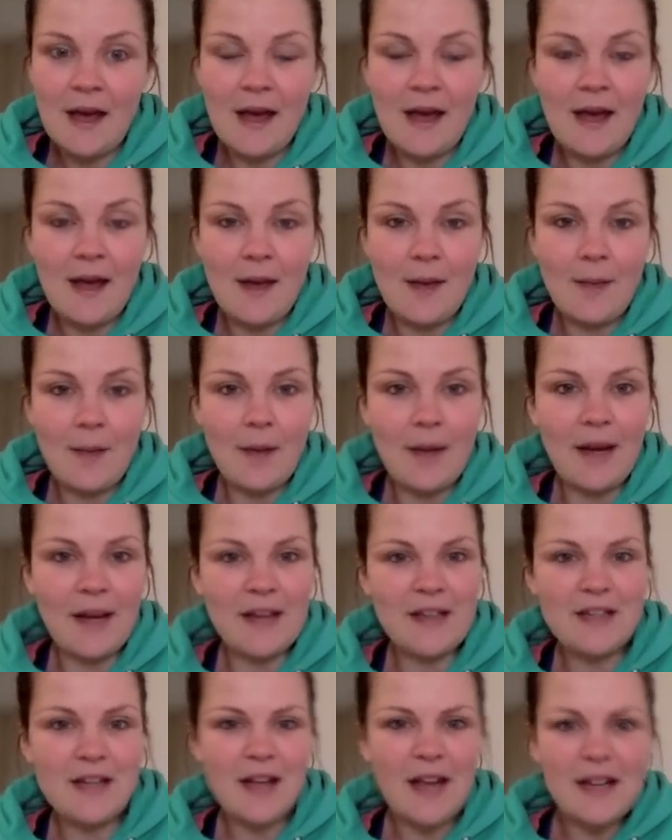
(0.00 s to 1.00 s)
And
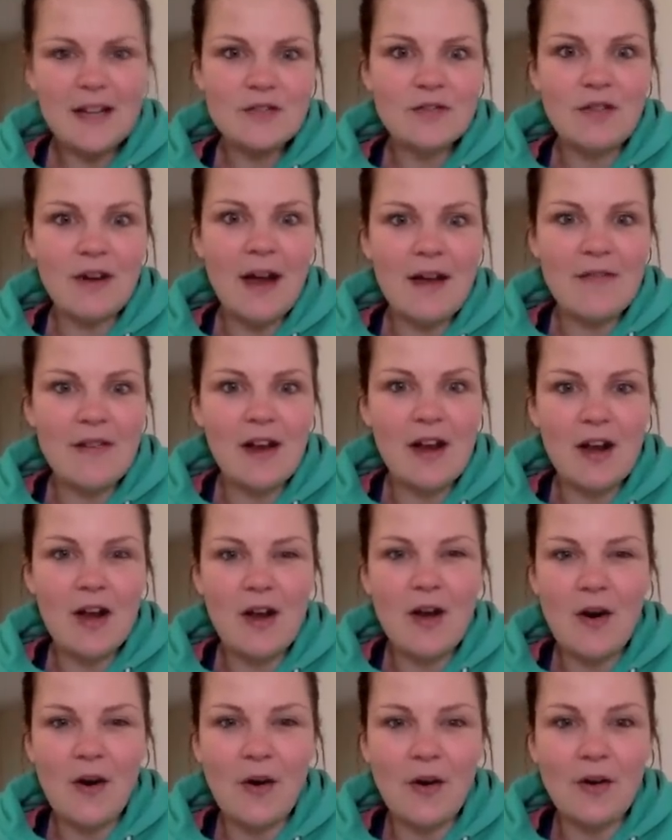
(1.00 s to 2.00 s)
as you're like driving
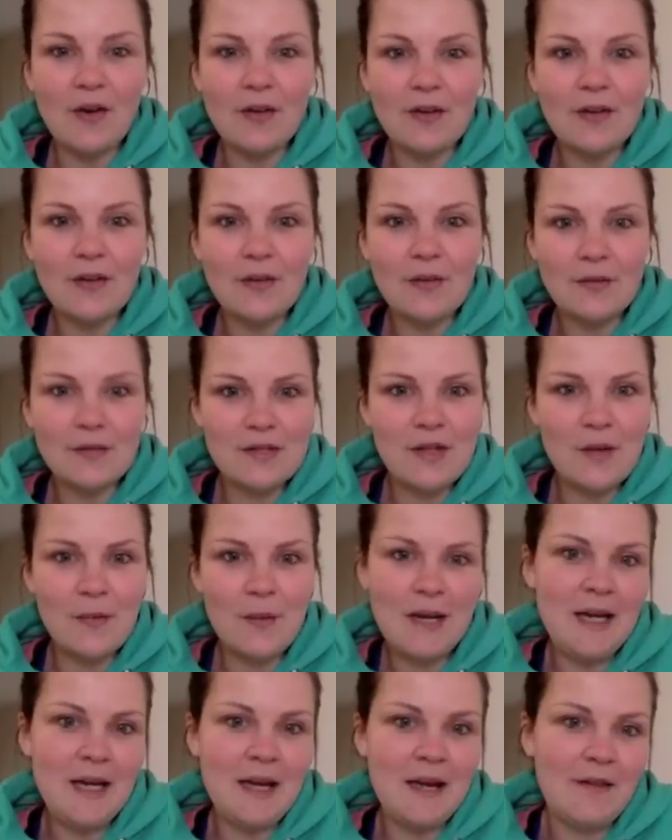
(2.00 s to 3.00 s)
along, so
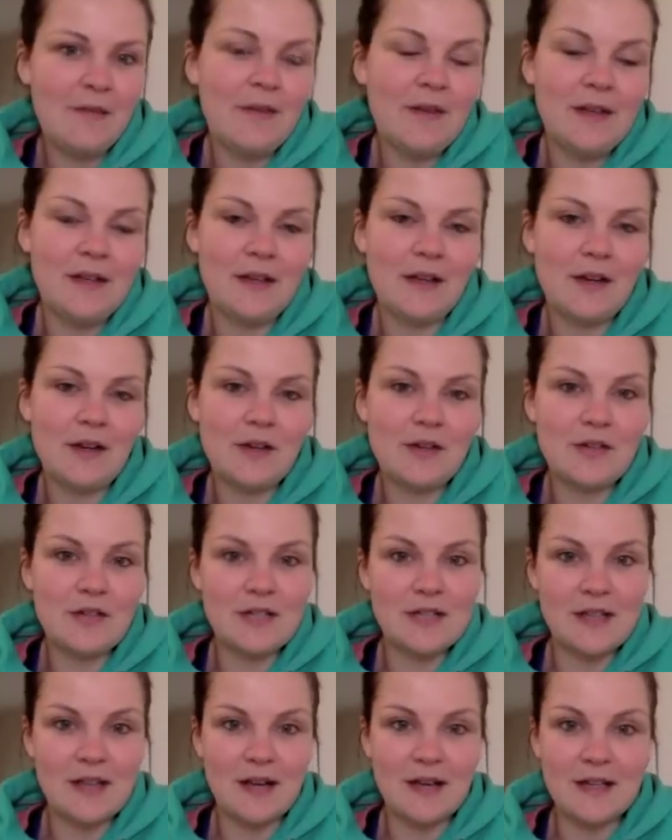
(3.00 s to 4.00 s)
live in the
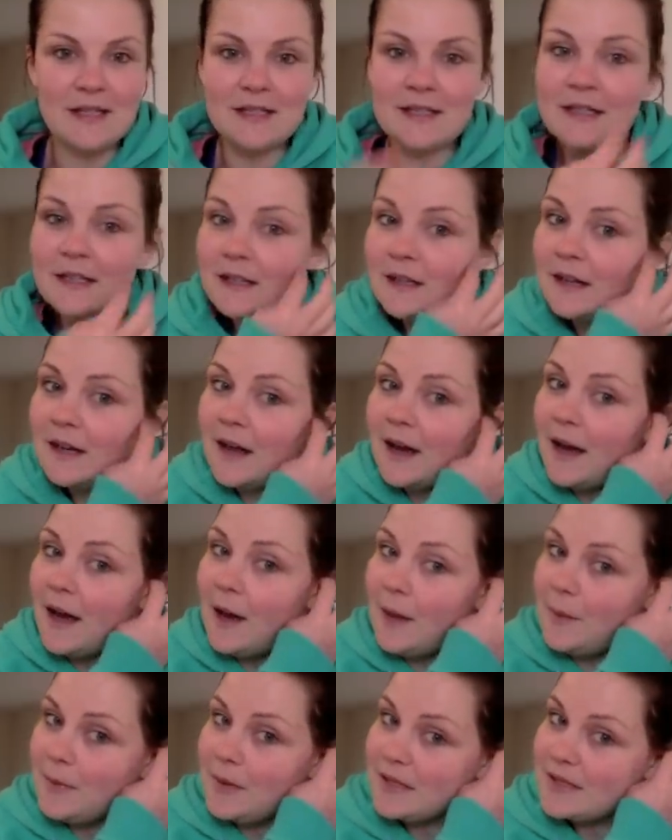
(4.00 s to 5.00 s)
countryside,
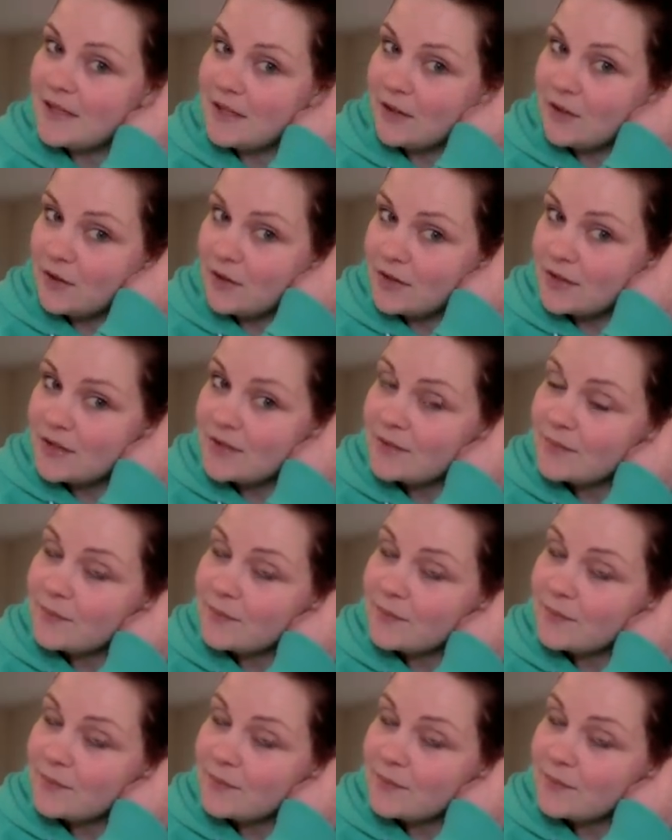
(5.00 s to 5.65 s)
it's a good